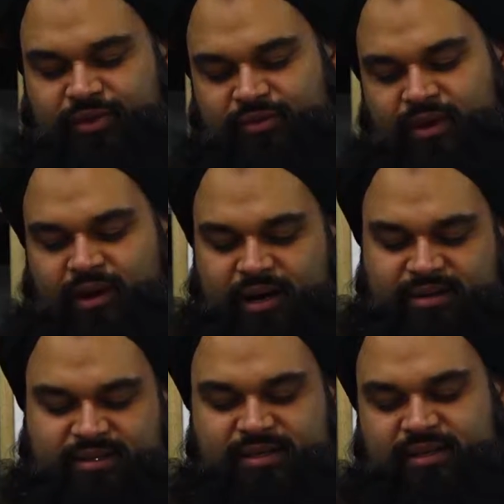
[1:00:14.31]
with
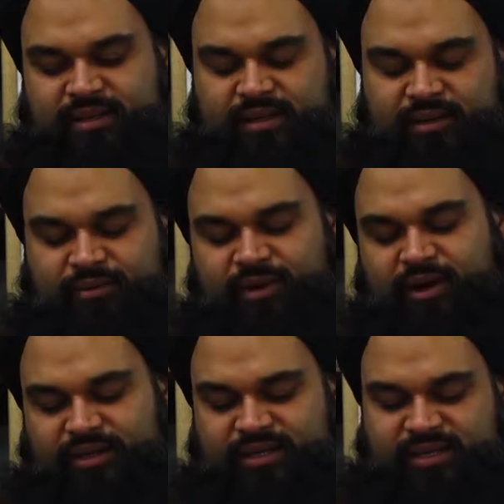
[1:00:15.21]
regards to
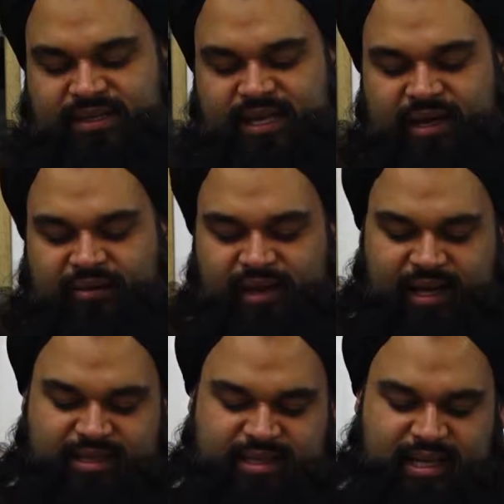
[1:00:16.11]
the seeing of
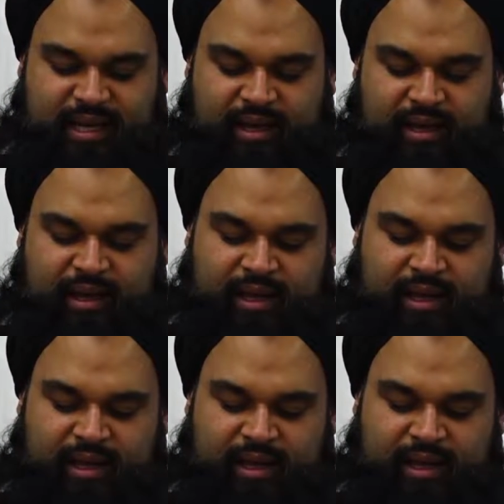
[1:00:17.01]
Allah in Jannah